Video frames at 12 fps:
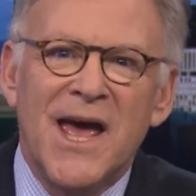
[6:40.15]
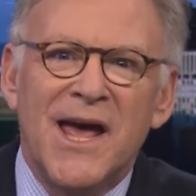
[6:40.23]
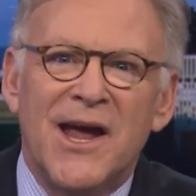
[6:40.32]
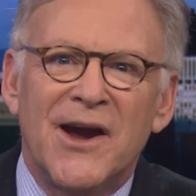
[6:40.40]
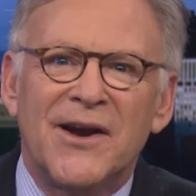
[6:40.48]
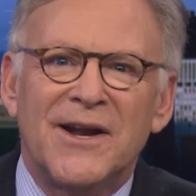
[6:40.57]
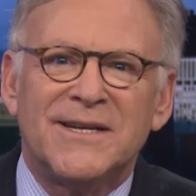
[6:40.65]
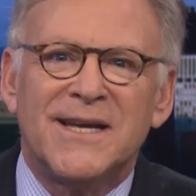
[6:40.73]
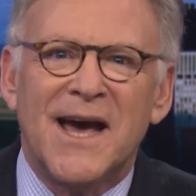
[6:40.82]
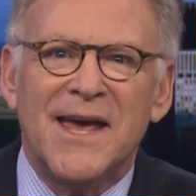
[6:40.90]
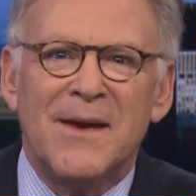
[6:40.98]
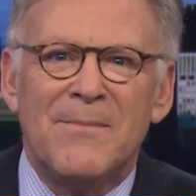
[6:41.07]
Here to
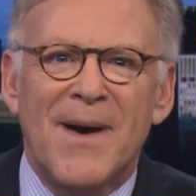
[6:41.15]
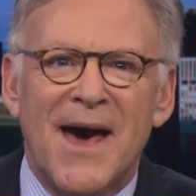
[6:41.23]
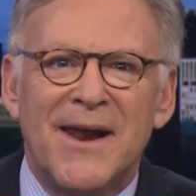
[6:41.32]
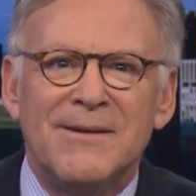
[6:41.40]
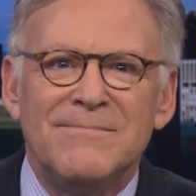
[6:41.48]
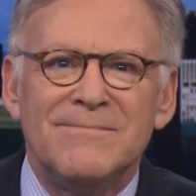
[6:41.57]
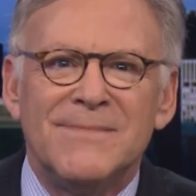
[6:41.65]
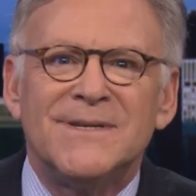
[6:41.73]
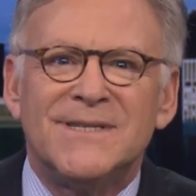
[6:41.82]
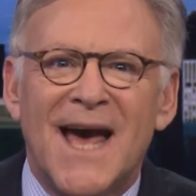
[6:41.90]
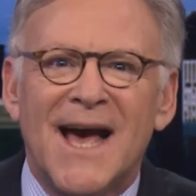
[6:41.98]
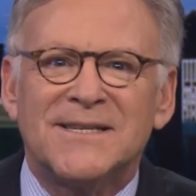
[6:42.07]
tell you about it,
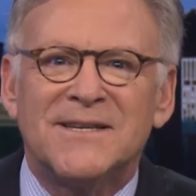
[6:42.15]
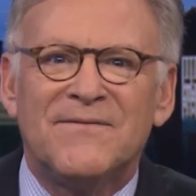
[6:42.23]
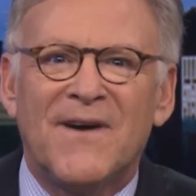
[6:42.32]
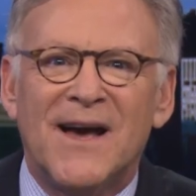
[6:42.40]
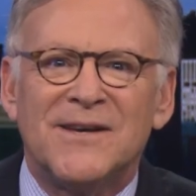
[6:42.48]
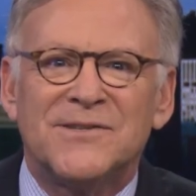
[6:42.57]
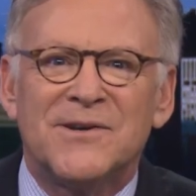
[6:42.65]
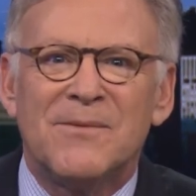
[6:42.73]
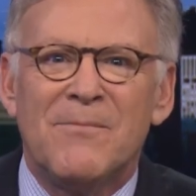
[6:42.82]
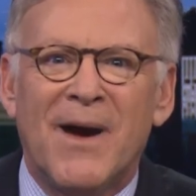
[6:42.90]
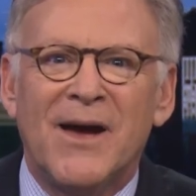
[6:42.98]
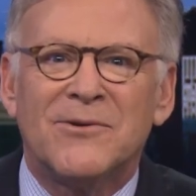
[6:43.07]
tax advisor
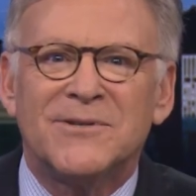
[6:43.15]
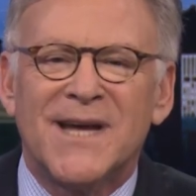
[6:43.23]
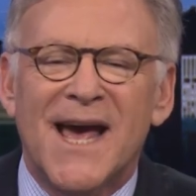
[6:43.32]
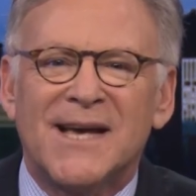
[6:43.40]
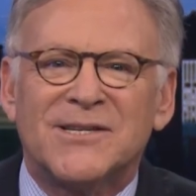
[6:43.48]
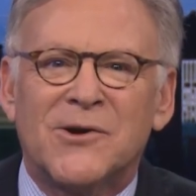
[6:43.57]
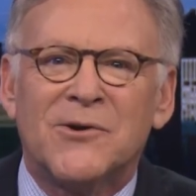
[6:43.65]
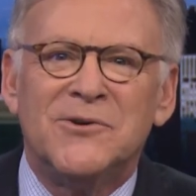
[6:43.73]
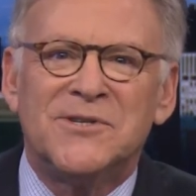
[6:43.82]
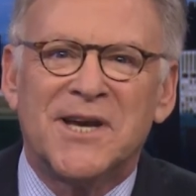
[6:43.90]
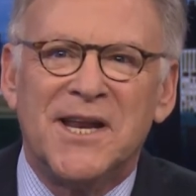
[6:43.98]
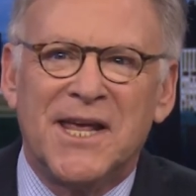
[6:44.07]
Michael Daskal,
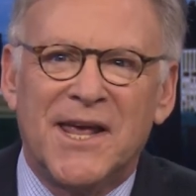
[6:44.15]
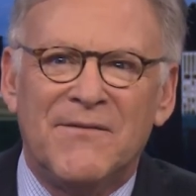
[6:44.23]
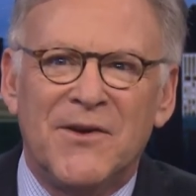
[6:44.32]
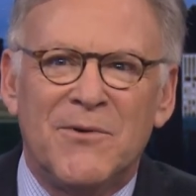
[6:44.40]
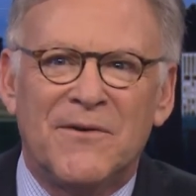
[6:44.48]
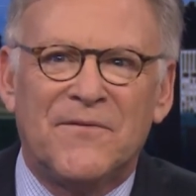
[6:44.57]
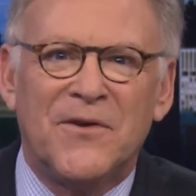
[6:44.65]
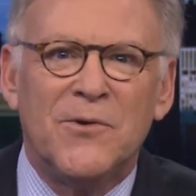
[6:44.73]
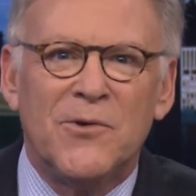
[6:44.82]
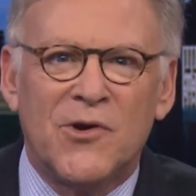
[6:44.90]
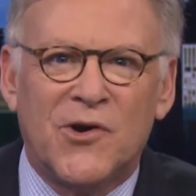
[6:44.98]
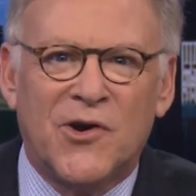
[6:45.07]
who's going to give you a
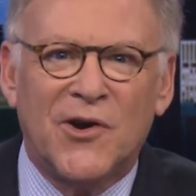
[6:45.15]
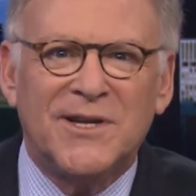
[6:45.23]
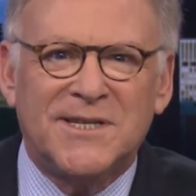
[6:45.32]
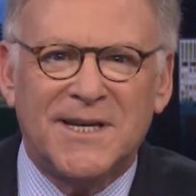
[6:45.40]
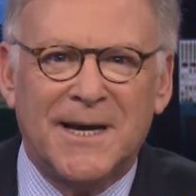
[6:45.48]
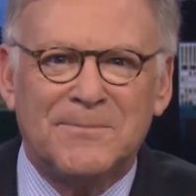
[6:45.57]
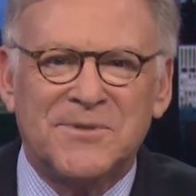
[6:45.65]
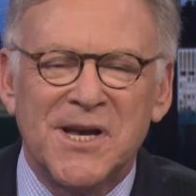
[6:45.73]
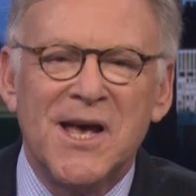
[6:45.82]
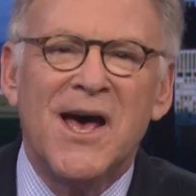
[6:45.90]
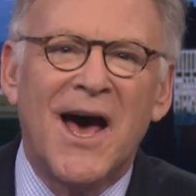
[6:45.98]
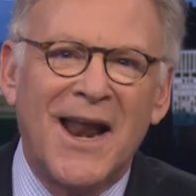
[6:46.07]
few good tips
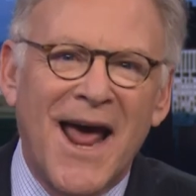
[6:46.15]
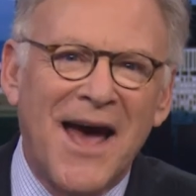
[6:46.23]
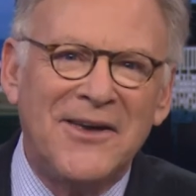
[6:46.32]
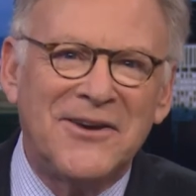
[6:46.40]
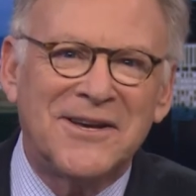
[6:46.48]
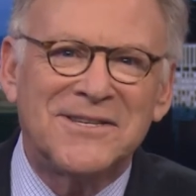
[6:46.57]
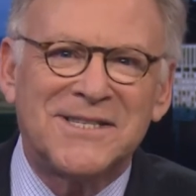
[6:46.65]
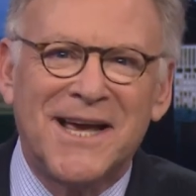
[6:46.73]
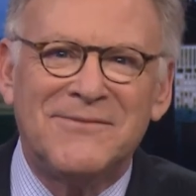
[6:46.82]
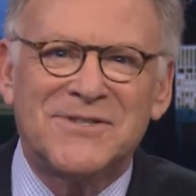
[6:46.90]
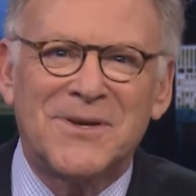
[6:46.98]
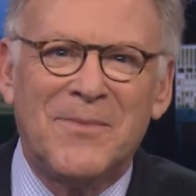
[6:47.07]
on how you can
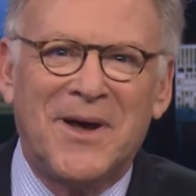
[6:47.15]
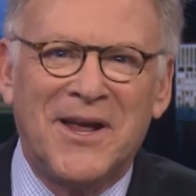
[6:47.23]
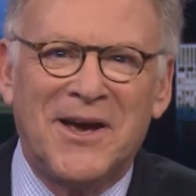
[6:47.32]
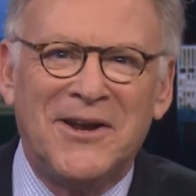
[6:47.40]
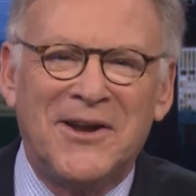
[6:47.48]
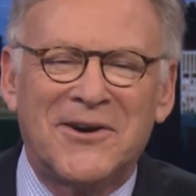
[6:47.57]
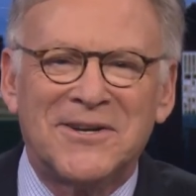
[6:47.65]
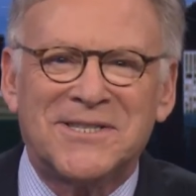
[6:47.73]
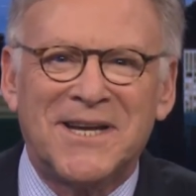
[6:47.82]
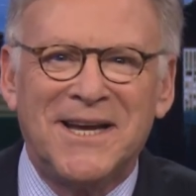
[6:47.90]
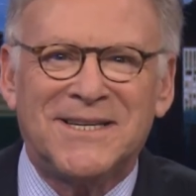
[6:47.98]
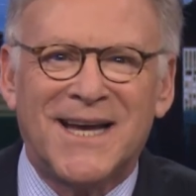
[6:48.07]
save some money on your
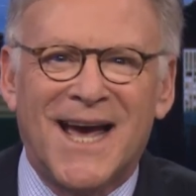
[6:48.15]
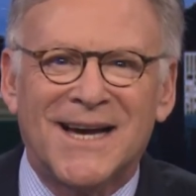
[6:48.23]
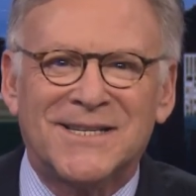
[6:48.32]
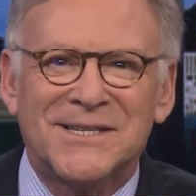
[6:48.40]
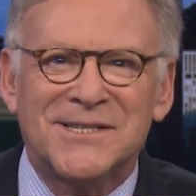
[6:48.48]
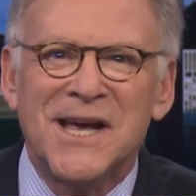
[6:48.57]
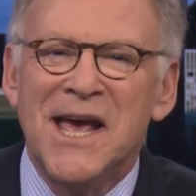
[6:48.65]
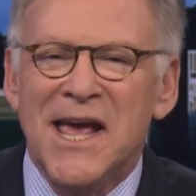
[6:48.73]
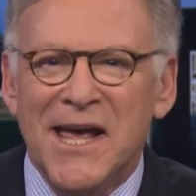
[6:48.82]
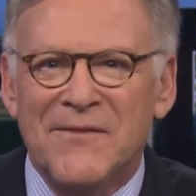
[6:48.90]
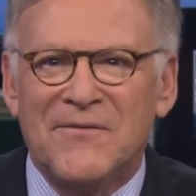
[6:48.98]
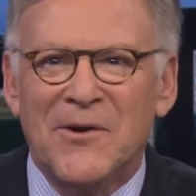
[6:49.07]
estate taxes
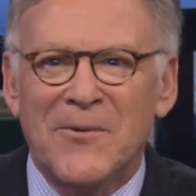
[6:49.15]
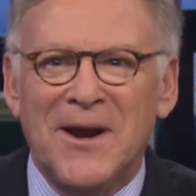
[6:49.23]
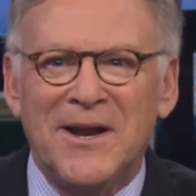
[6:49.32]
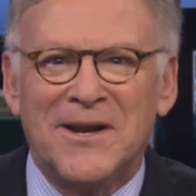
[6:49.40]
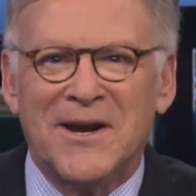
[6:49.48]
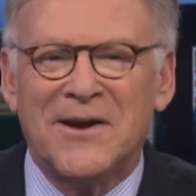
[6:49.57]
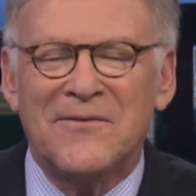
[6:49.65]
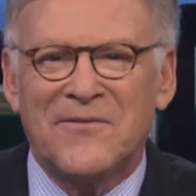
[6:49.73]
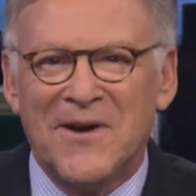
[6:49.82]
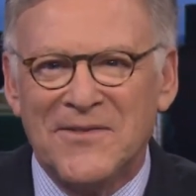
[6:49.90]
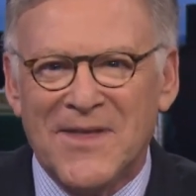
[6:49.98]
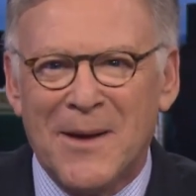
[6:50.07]
if you're ready to
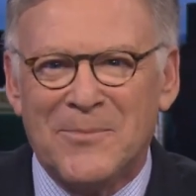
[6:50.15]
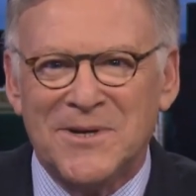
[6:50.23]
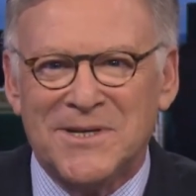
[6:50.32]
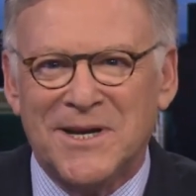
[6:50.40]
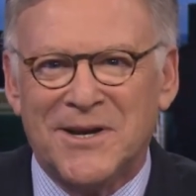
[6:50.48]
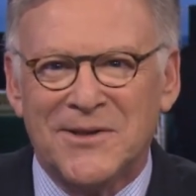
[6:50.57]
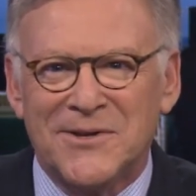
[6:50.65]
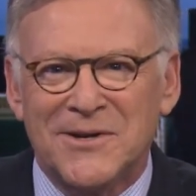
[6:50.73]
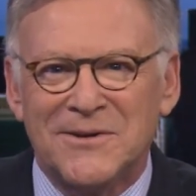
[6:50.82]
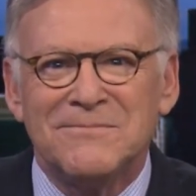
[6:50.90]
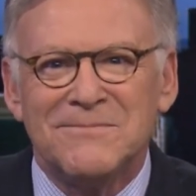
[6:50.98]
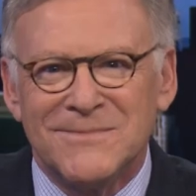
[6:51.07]
confront that
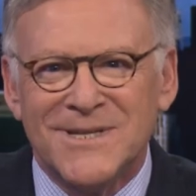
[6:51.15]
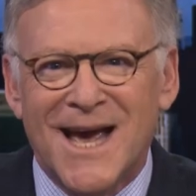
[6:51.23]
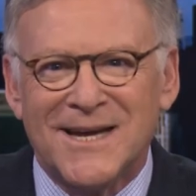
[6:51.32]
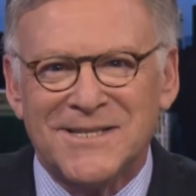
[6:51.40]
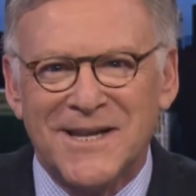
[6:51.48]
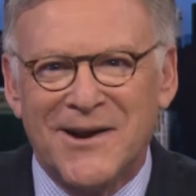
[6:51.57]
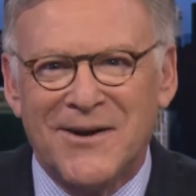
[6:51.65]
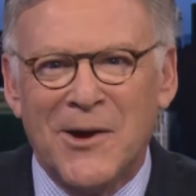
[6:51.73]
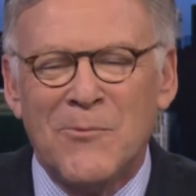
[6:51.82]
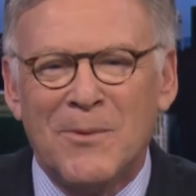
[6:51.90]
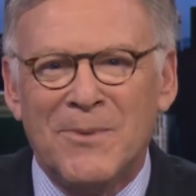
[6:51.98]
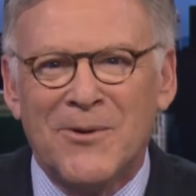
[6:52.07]
particular tax scenario.
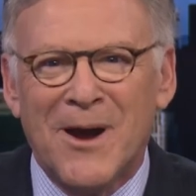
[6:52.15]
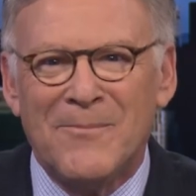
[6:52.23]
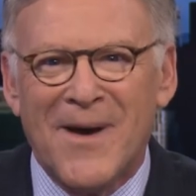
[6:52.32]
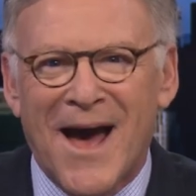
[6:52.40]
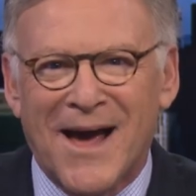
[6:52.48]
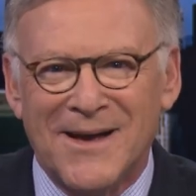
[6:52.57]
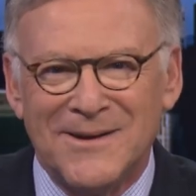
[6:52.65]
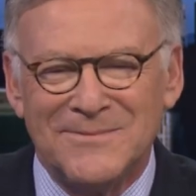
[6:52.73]
We'll be right back.